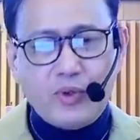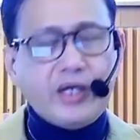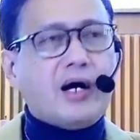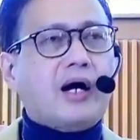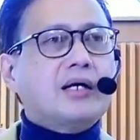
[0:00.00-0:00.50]

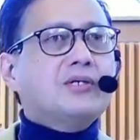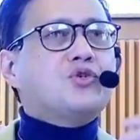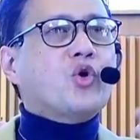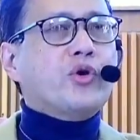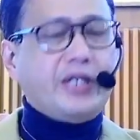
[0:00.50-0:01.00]
we are
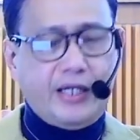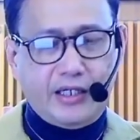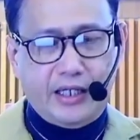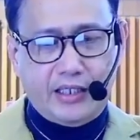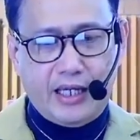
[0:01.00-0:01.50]

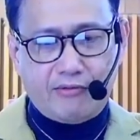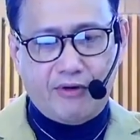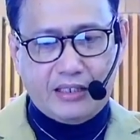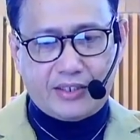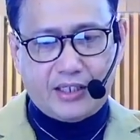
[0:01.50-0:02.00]
joining in
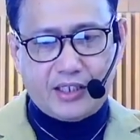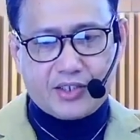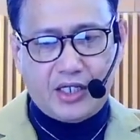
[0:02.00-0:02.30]
advancing his